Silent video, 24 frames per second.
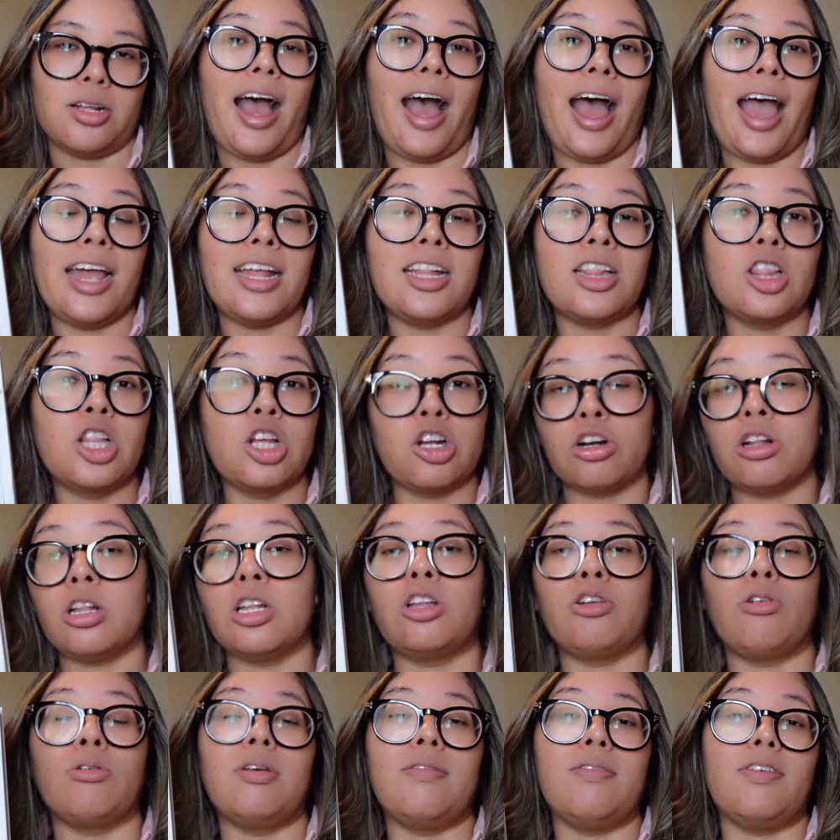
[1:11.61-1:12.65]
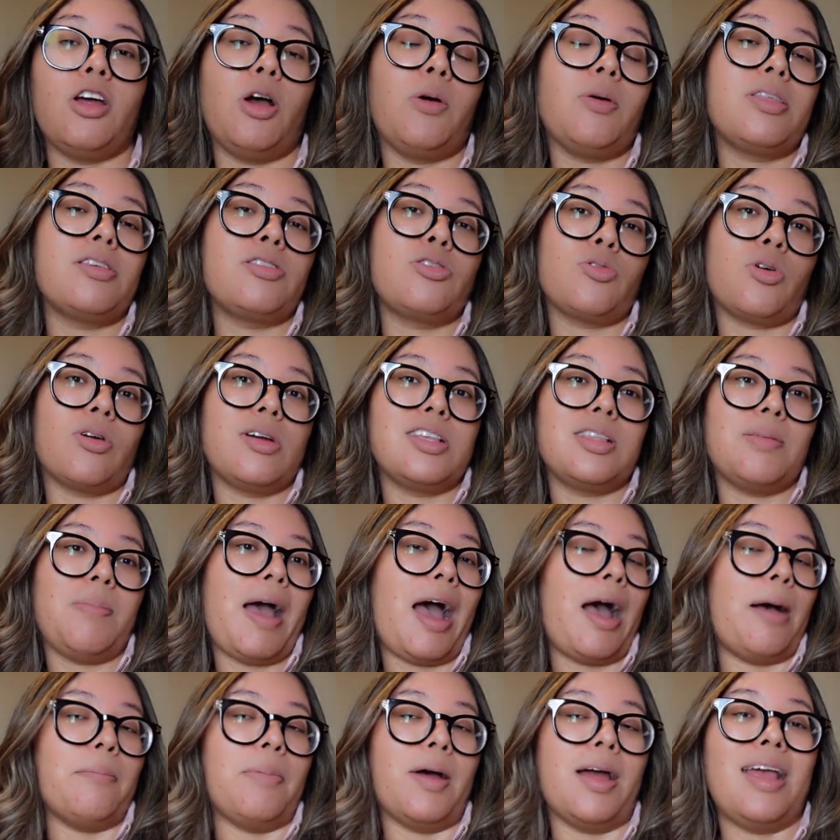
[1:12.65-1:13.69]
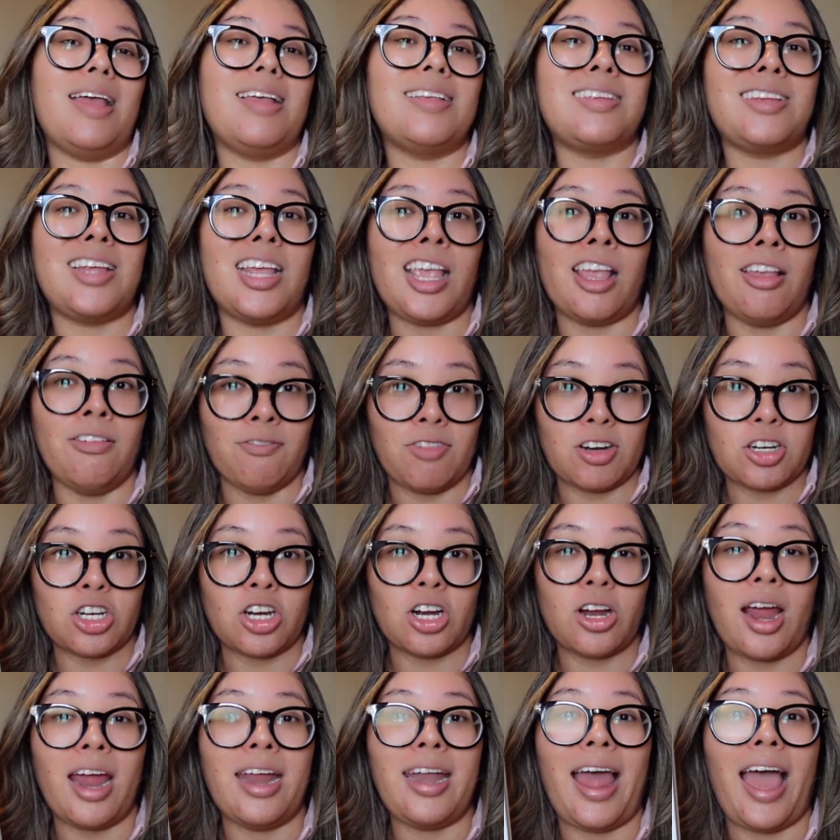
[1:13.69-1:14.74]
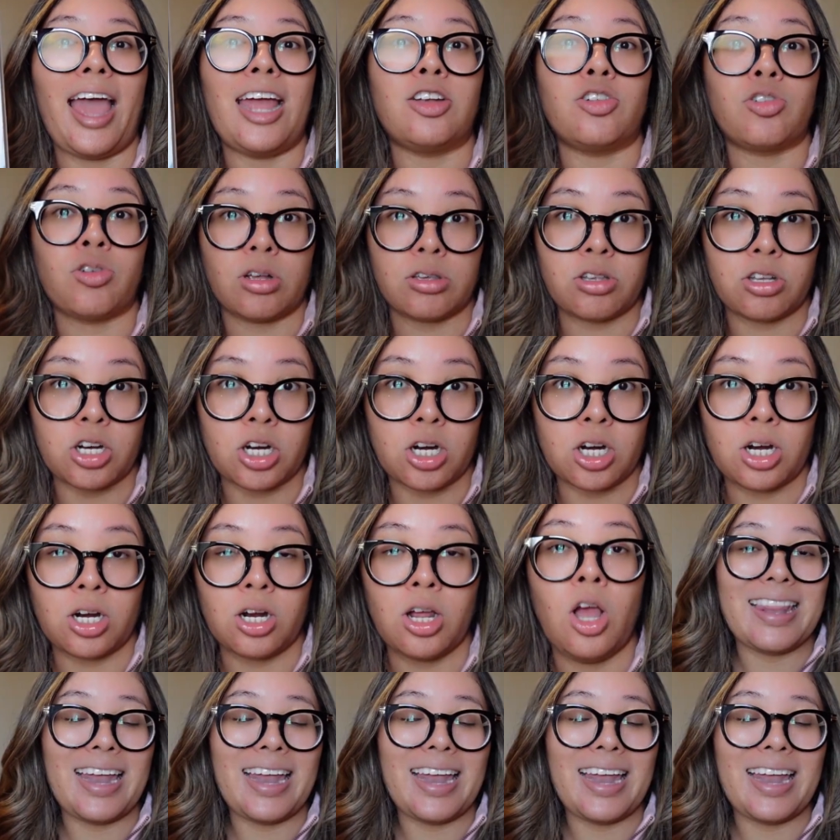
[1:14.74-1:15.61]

I literally don't even know what the story is about, but it's T. Kingfisher and I trust her.